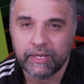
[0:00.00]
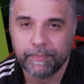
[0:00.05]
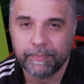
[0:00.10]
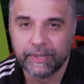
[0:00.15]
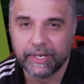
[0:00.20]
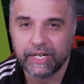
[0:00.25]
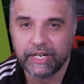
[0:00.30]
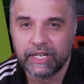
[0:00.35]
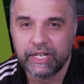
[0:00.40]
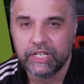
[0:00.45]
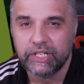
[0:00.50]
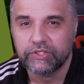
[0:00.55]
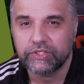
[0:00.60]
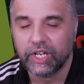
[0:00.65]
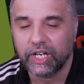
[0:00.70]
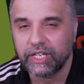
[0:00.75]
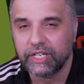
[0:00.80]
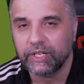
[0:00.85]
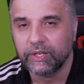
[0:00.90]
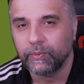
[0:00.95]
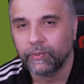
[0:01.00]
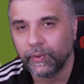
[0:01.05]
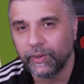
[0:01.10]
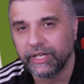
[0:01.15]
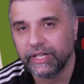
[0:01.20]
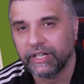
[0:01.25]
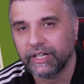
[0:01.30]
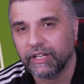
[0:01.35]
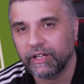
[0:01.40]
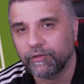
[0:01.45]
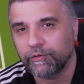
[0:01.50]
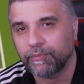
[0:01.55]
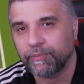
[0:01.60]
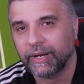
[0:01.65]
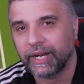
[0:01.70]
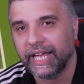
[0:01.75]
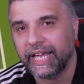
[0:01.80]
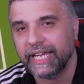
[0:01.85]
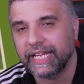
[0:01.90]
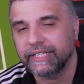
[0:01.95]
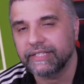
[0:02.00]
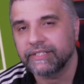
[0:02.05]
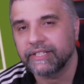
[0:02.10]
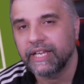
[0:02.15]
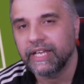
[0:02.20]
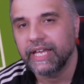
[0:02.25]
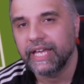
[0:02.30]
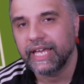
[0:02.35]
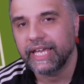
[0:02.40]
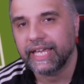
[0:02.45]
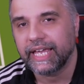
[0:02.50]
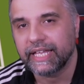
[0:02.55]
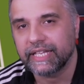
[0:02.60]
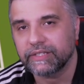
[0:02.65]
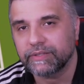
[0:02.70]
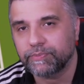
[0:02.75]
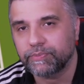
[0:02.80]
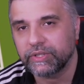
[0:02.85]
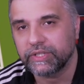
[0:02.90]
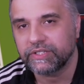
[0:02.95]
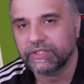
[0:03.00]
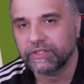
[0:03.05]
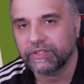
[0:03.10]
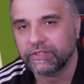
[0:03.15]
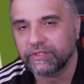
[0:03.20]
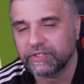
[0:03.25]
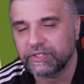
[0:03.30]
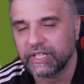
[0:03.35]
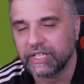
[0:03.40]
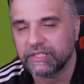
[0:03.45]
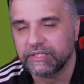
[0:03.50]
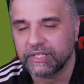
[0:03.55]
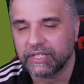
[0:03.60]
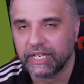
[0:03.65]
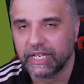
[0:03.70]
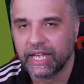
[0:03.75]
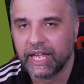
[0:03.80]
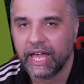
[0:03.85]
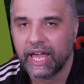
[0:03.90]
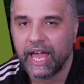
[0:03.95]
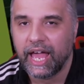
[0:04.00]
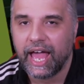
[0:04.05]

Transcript: But Turner wouldn't have played against Bristol City